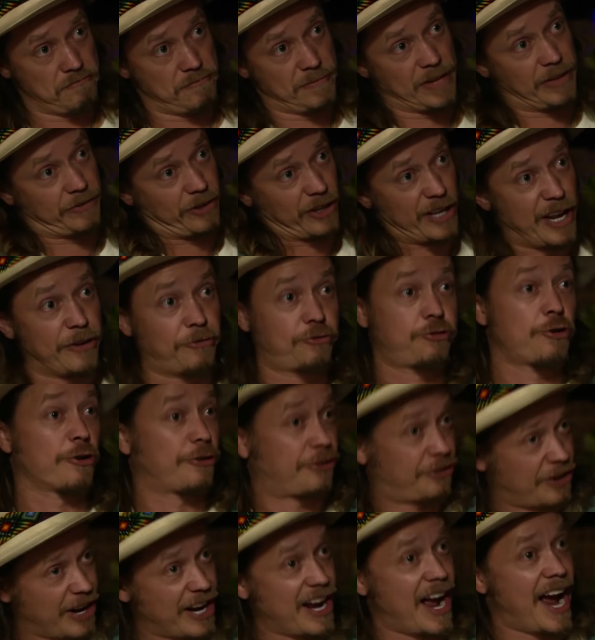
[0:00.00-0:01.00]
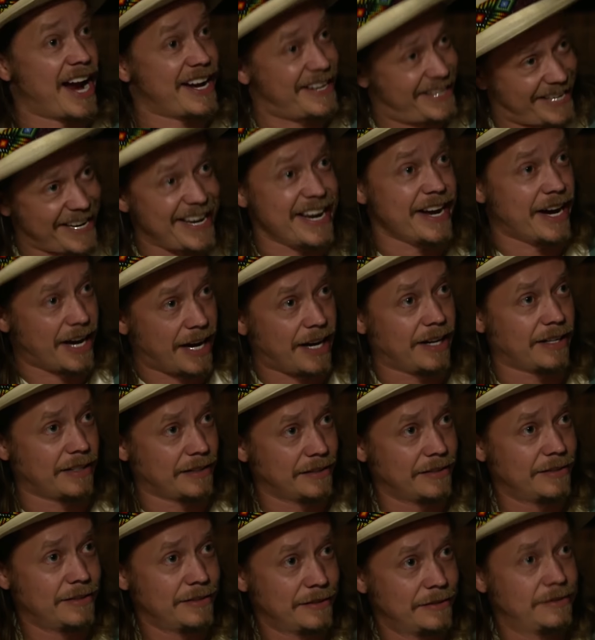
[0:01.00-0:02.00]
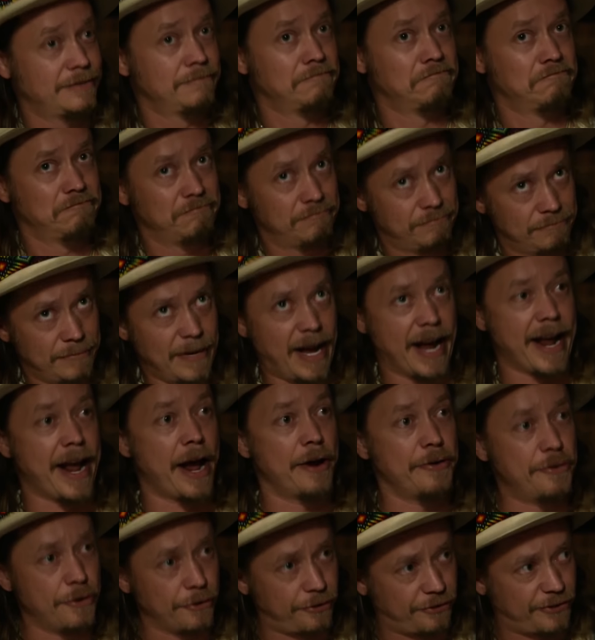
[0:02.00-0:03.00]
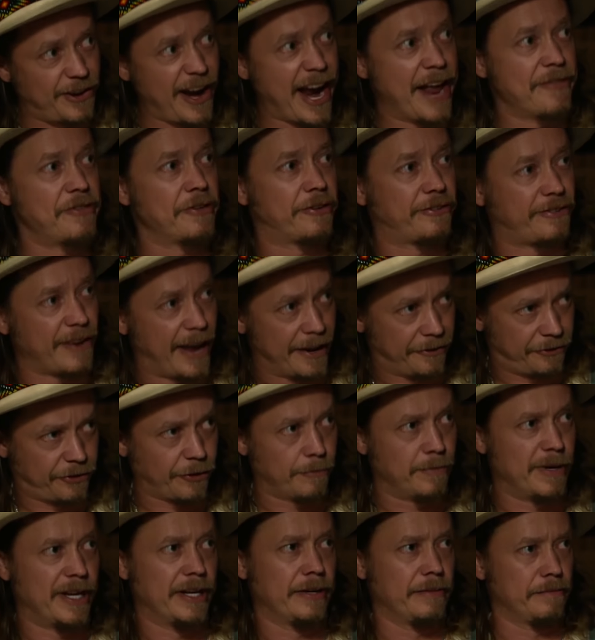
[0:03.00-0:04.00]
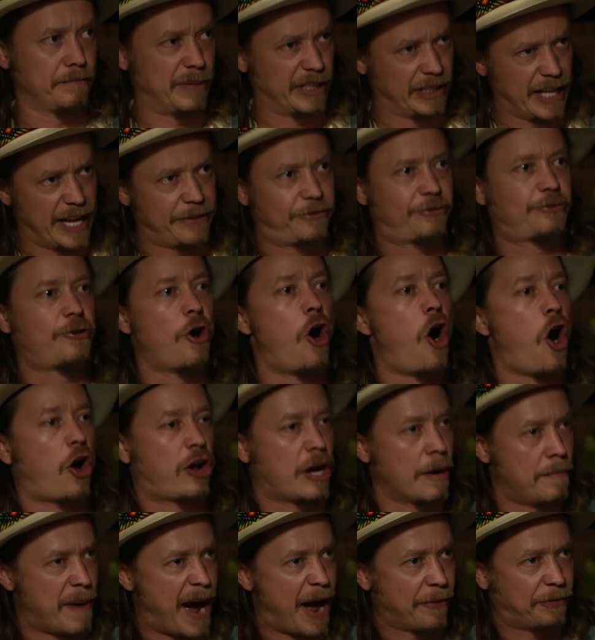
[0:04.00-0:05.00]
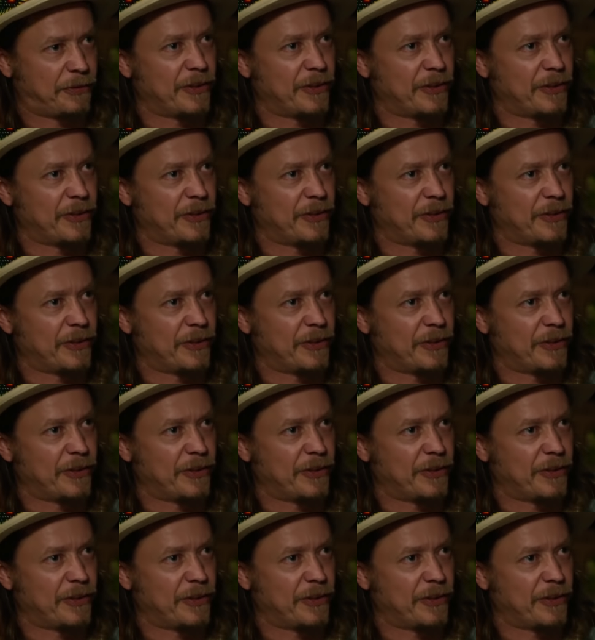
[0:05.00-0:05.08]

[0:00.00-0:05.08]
it's an interesting idea. I understand the sentiment, but let's talk about